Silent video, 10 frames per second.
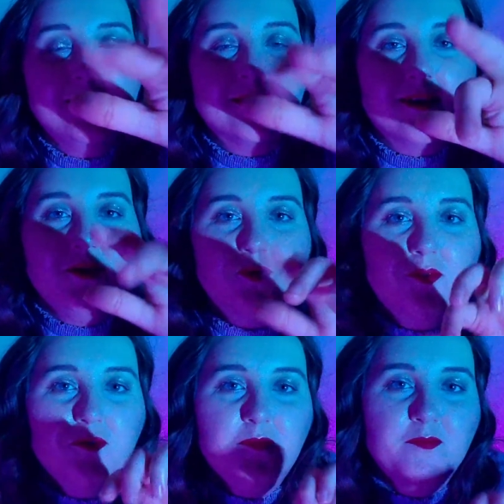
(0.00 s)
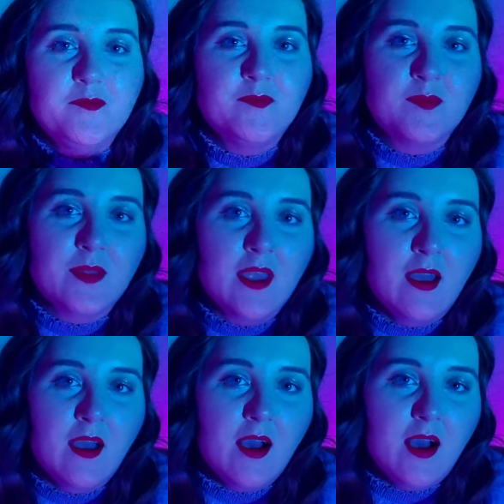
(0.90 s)
schedule.
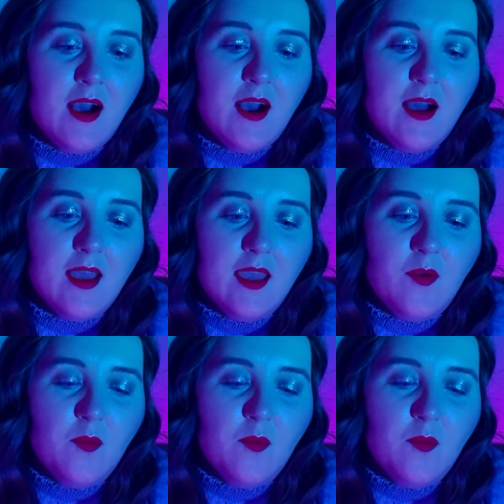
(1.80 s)
I